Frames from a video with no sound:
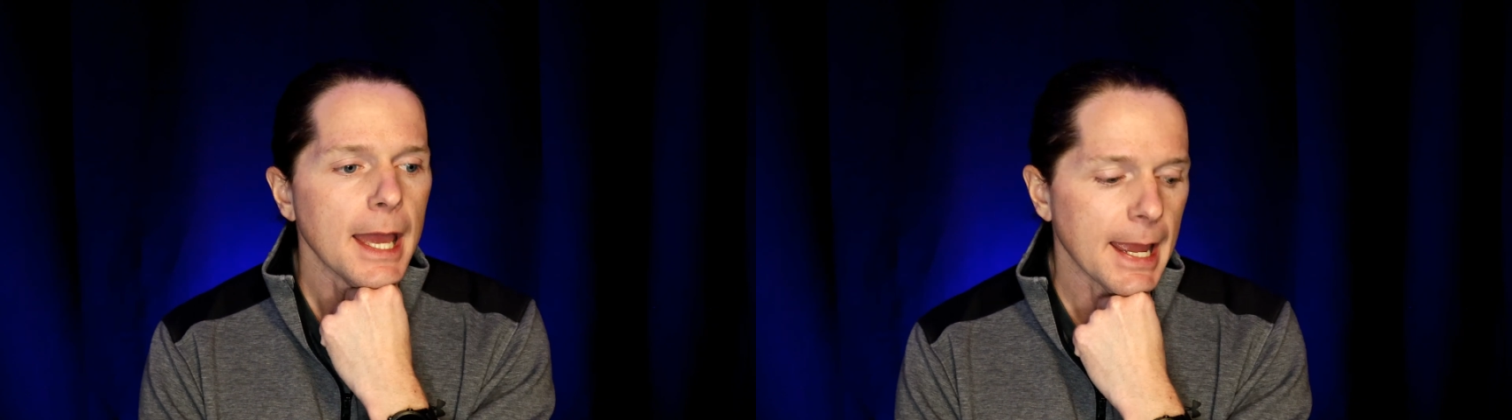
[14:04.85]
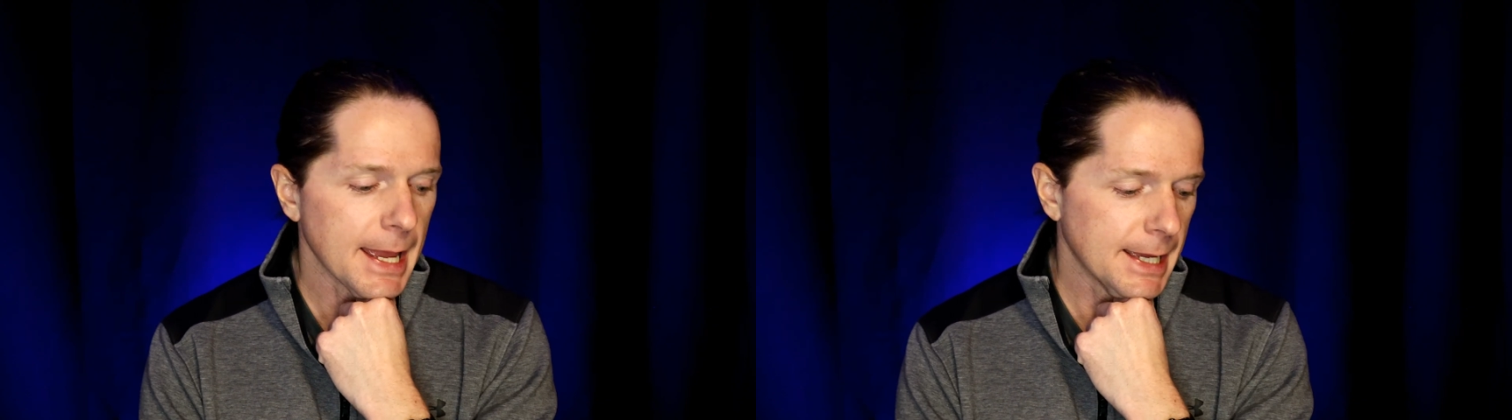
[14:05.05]

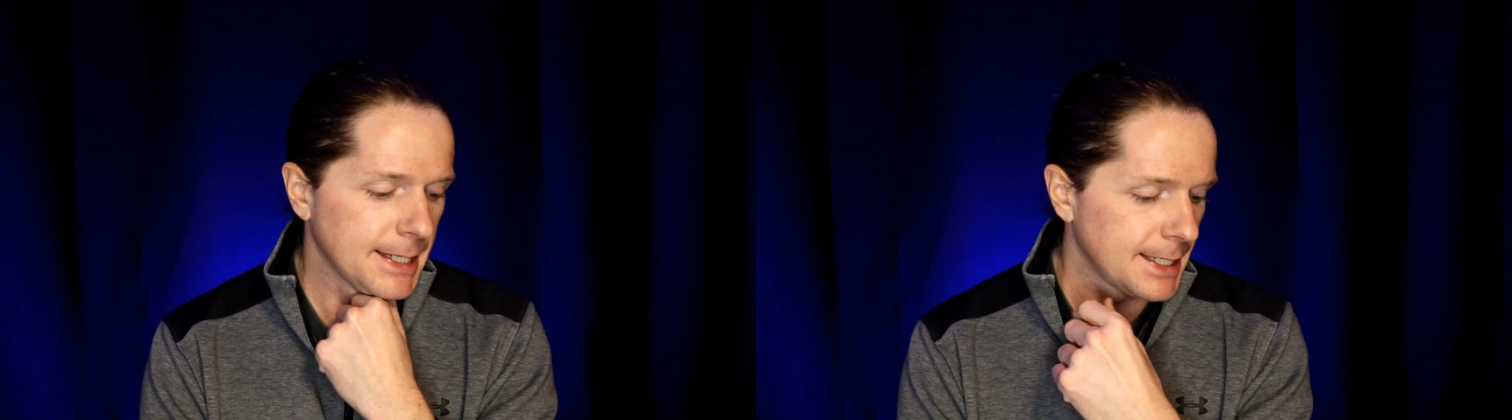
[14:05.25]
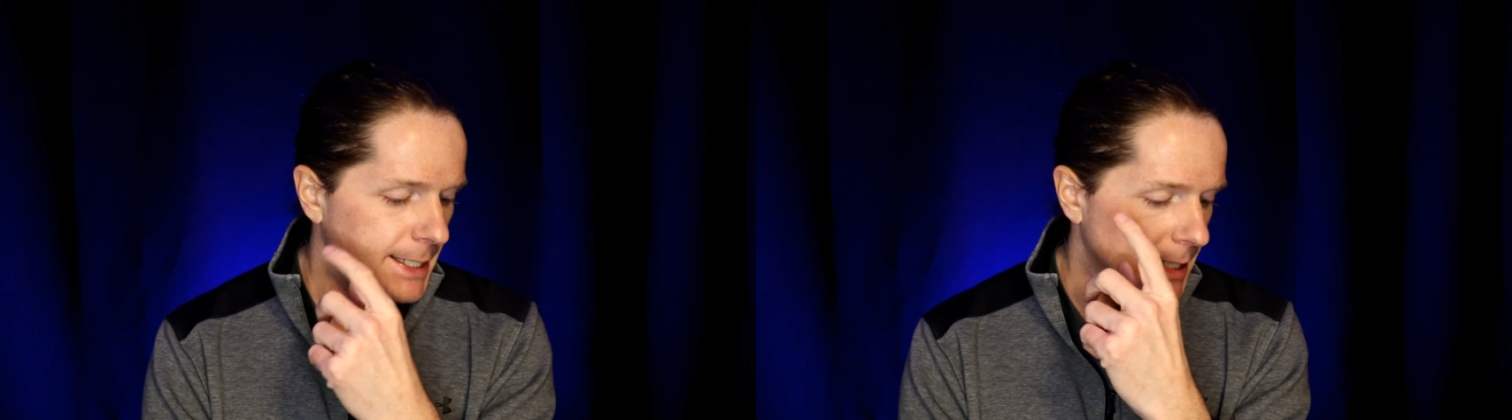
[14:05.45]

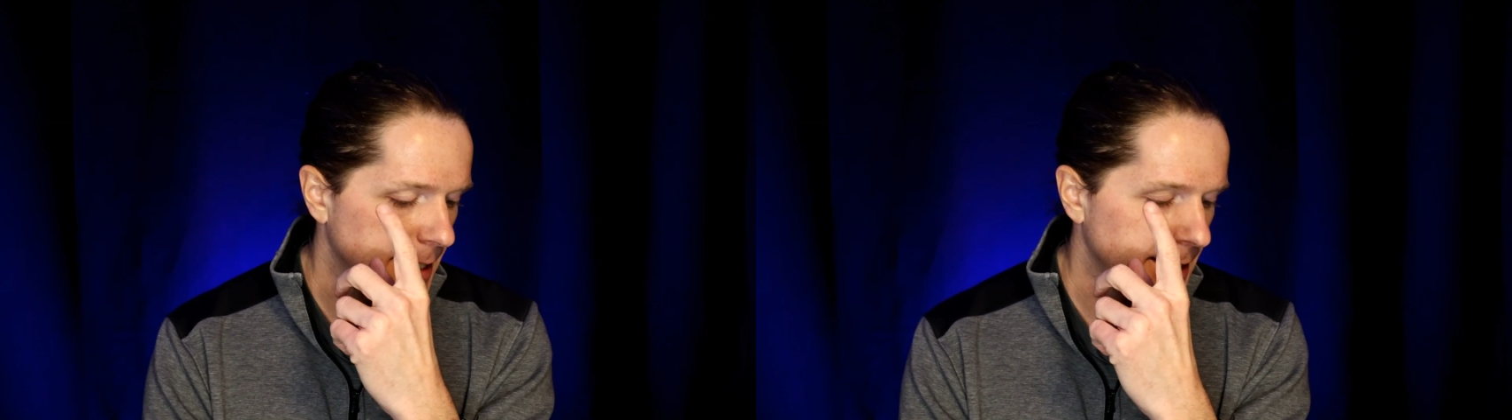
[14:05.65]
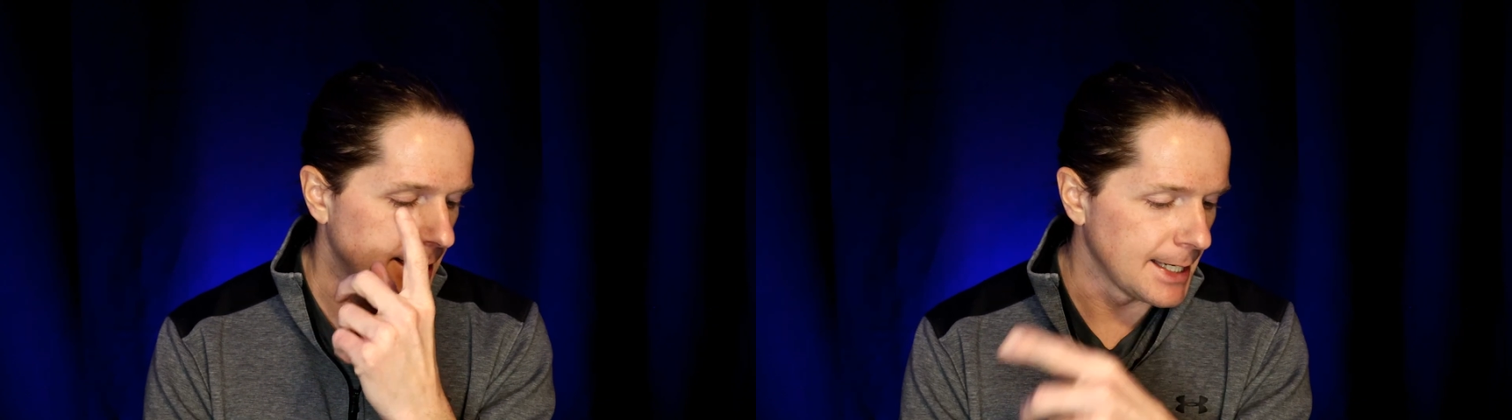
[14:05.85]
And
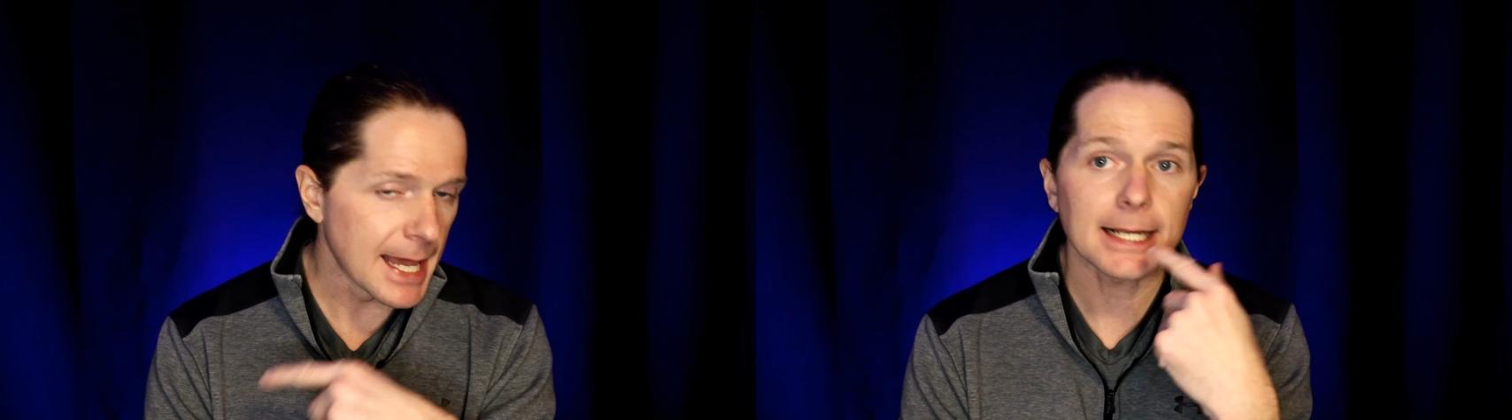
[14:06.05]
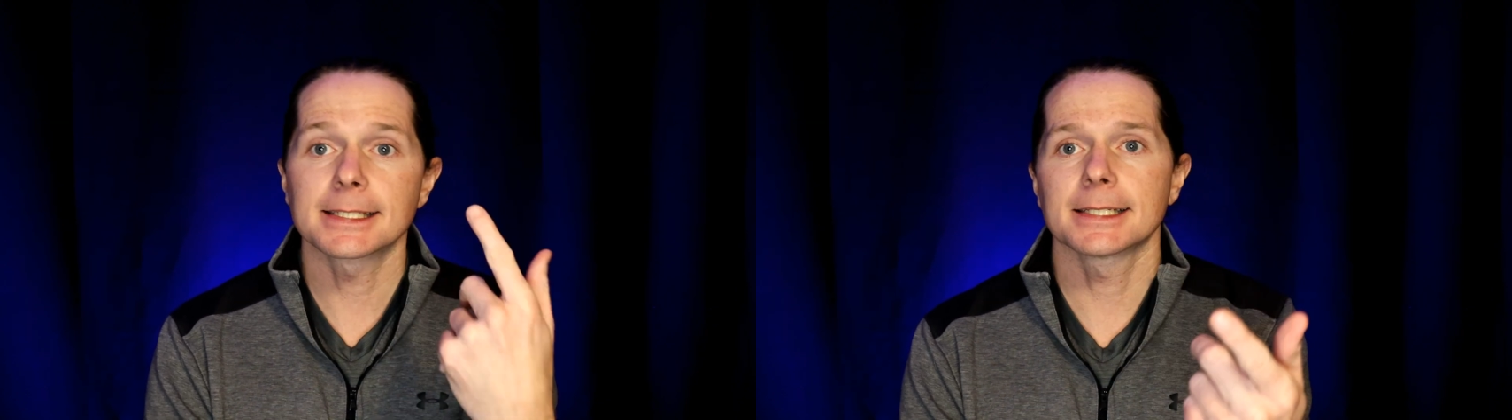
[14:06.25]

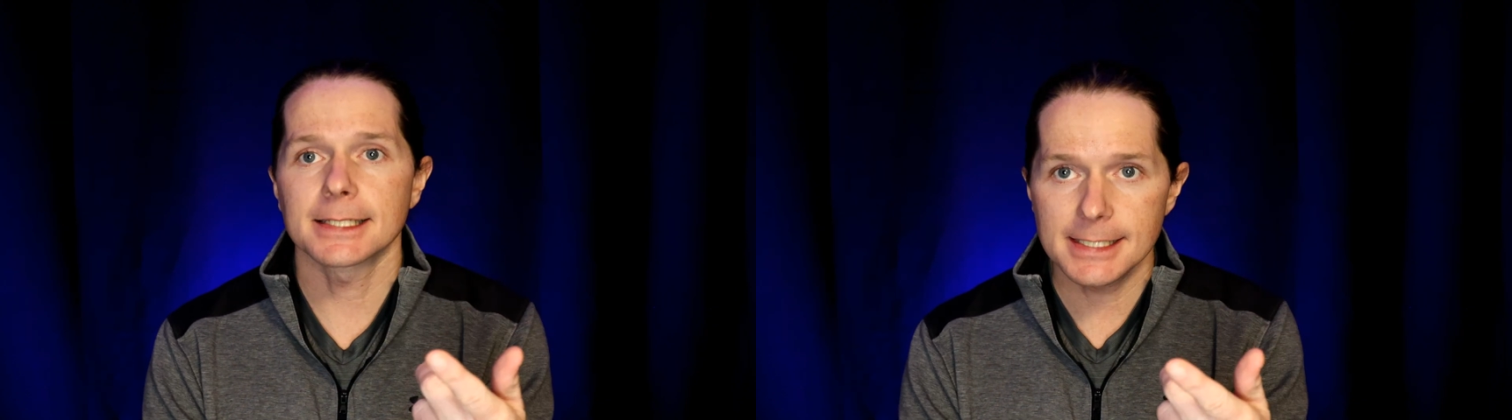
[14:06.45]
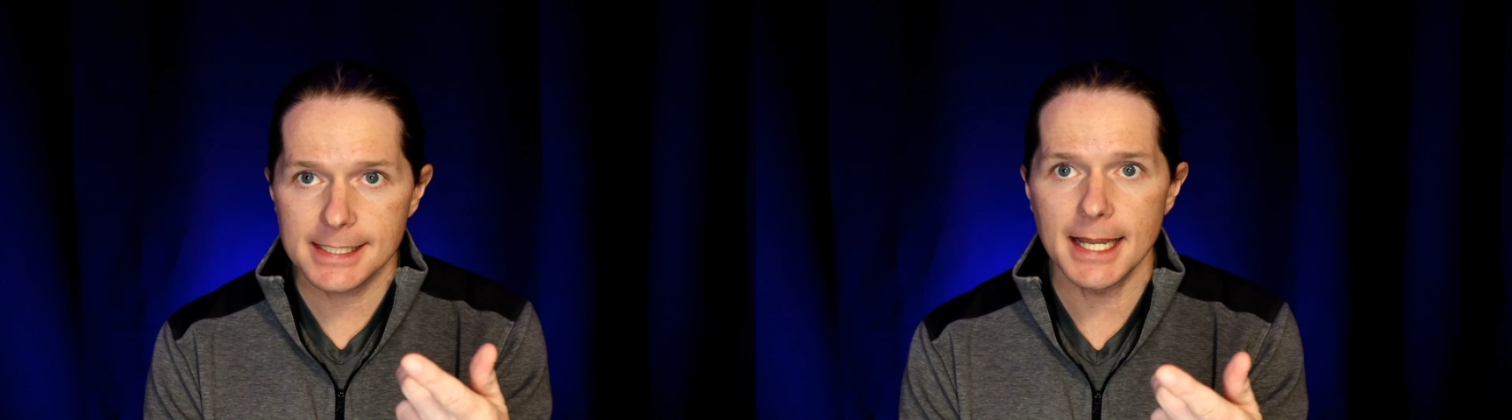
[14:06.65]

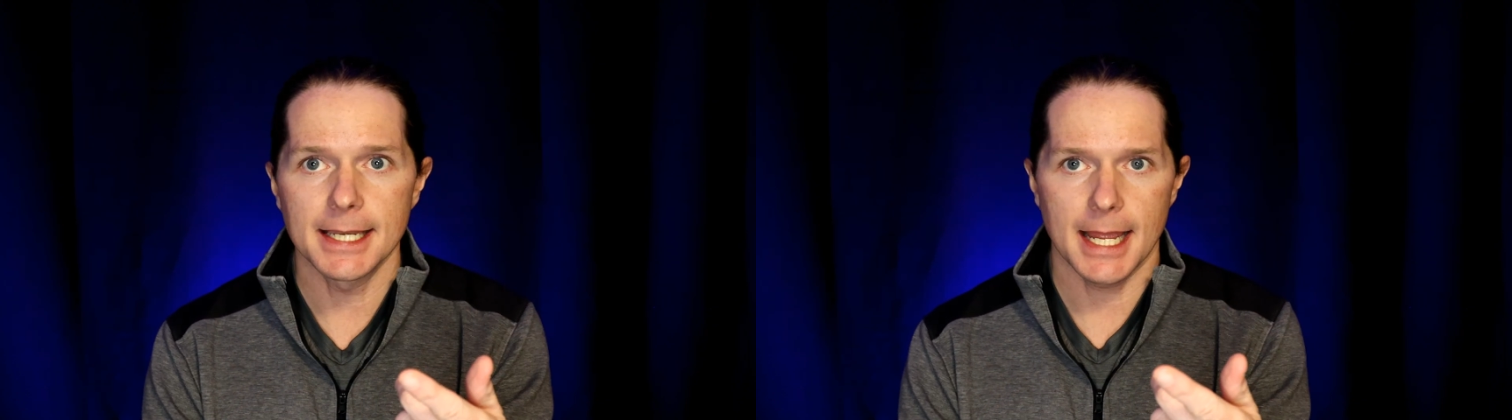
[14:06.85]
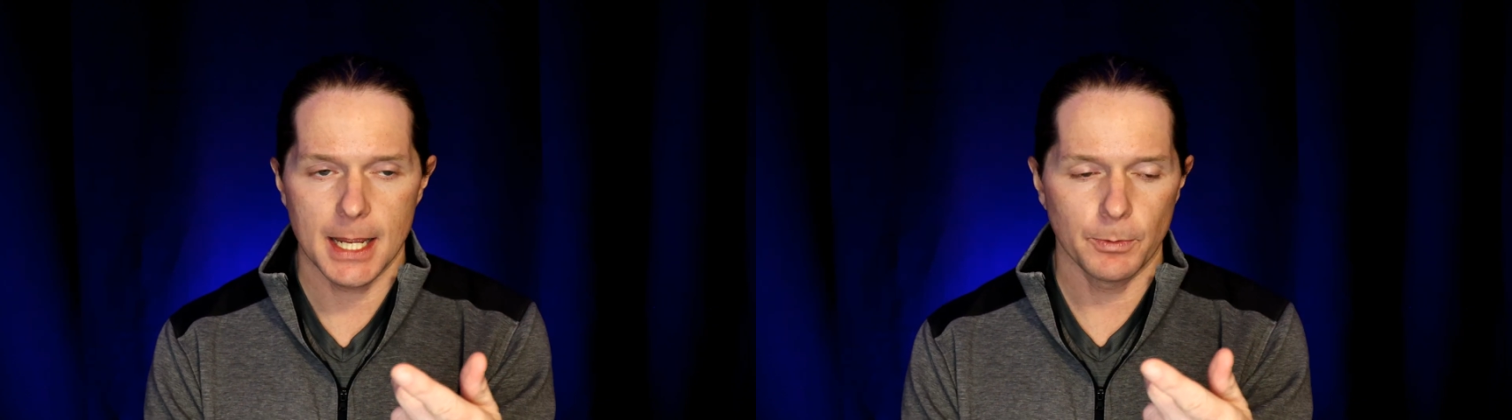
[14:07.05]
next
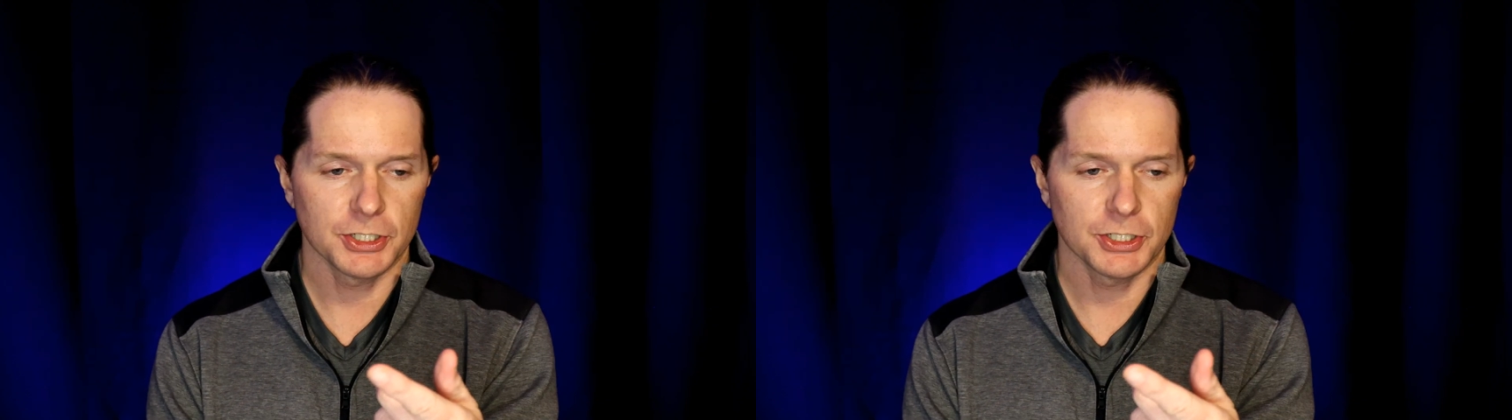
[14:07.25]
Sunday,